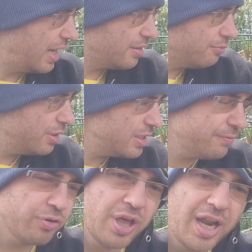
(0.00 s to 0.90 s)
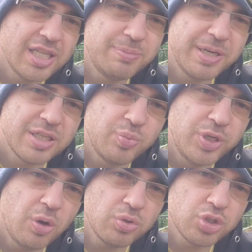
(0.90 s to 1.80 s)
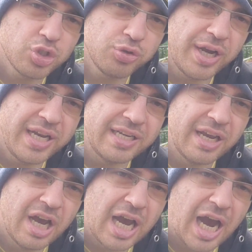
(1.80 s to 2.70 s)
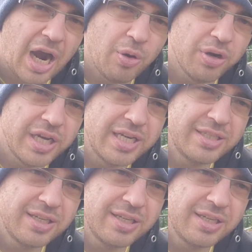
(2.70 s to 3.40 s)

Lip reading: And the reason for that is because we don't train our